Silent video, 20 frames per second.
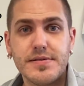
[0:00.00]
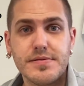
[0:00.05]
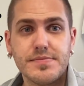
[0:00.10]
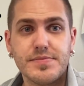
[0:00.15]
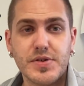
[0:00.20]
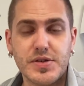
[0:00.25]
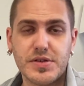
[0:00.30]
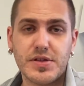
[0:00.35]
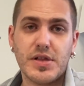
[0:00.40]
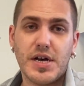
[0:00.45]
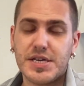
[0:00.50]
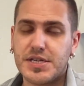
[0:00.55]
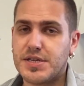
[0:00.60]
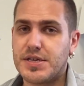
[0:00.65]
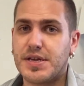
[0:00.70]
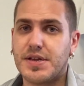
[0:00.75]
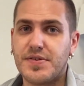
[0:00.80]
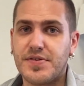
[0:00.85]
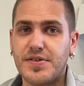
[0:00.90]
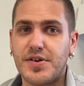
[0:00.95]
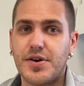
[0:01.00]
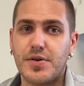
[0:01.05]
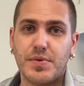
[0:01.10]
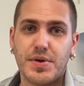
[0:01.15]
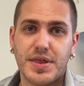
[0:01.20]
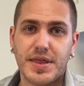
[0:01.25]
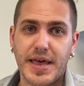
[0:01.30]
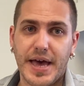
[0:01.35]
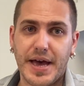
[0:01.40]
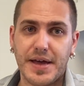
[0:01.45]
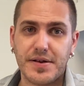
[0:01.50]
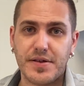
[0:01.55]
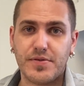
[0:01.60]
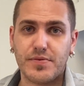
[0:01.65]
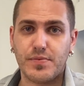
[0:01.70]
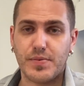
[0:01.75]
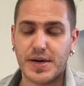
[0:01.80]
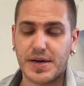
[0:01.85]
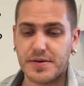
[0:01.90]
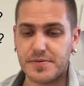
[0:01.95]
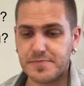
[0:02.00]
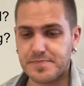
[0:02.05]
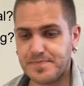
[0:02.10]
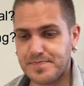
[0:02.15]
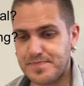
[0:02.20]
There's a lot to consider with that as well.